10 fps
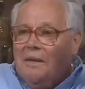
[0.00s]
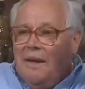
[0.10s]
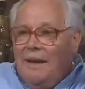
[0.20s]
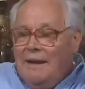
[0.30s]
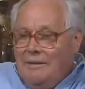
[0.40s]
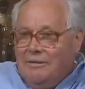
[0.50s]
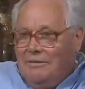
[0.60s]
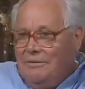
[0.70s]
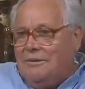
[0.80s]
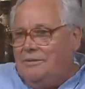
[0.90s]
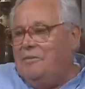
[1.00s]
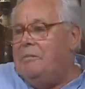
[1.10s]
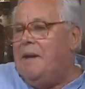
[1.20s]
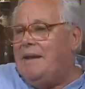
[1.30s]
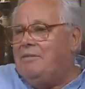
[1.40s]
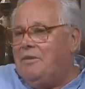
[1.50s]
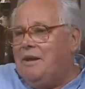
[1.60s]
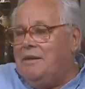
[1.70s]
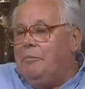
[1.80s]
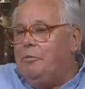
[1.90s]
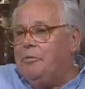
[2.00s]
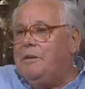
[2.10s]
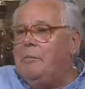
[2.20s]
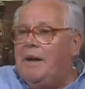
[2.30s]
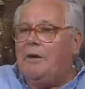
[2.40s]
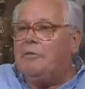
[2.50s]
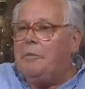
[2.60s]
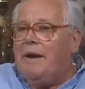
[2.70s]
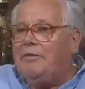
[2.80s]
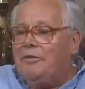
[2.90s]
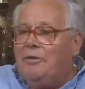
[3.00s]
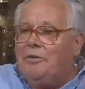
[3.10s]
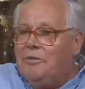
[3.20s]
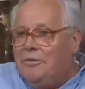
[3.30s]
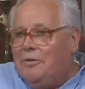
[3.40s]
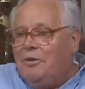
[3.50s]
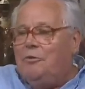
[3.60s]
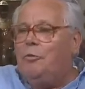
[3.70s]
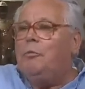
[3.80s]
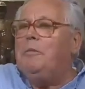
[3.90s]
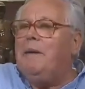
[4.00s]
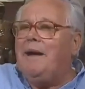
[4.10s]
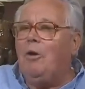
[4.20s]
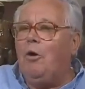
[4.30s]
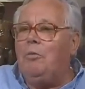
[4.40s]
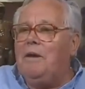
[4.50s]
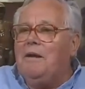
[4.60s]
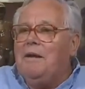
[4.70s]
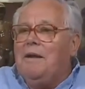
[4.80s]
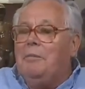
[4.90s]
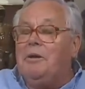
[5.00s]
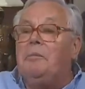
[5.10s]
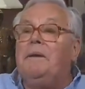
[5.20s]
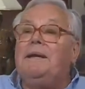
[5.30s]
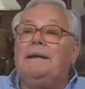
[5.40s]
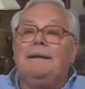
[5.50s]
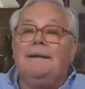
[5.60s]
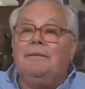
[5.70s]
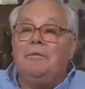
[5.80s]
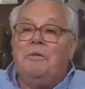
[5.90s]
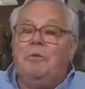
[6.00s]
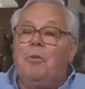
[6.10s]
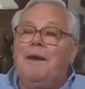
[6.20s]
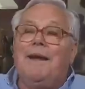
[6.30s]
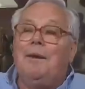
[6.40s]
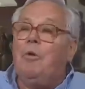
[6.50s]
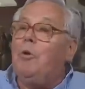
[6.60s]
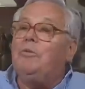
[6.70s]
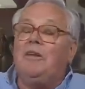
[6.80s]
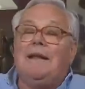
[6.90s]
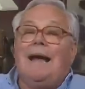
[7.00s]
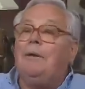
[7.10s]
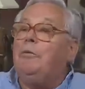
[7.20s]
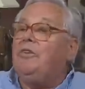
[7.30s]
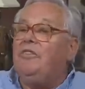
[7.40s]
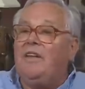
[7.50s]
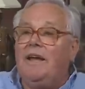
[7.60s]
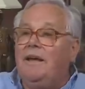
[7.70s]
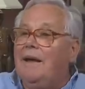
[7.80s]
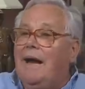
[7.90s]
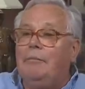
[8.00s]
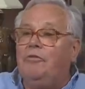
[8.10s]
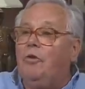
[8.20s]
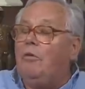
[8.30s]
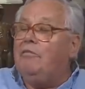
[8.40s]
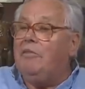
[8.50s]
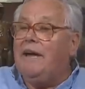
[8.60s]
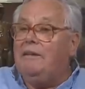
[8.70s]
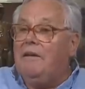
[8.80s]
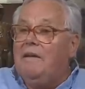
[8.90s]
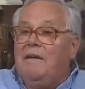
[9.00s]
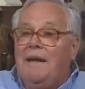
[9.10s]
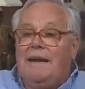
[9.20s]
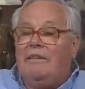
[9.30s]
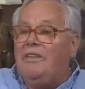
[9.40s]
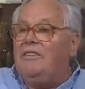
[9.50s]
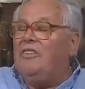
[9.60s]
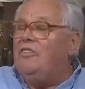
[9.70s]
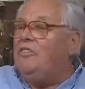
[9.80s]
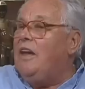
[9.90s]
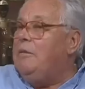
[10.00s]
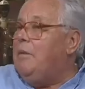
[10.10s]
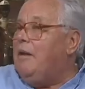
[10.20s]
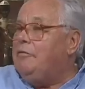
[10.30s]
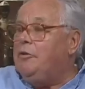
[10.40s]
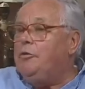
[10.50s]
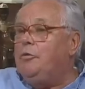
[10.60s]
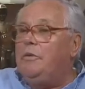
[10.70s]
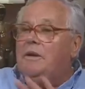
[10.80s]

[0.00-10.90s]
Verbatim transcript: And we met, and he put me in back of the bicycle, took me back home. But immediately, the moment I came home, I said, I don't want to stay here. I'm so afraid. And I think the same afternoon,